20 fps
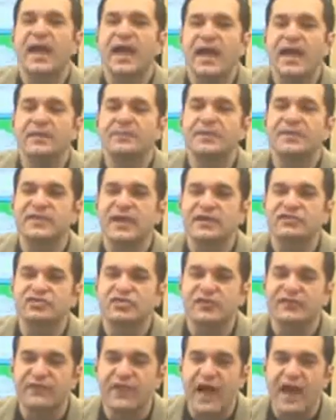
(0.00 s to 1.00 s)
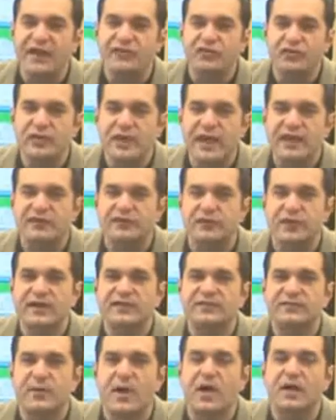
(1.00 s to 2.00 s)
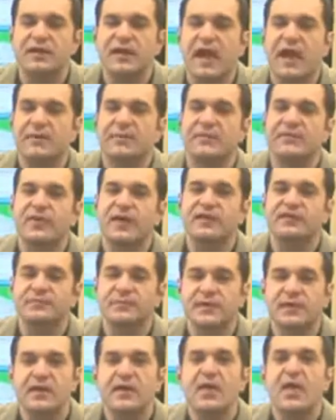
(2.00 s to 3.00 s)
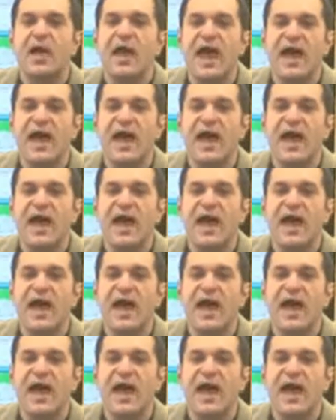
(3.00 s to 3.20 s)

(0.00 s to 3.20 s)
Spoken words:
and potentially find your next great small cap investment.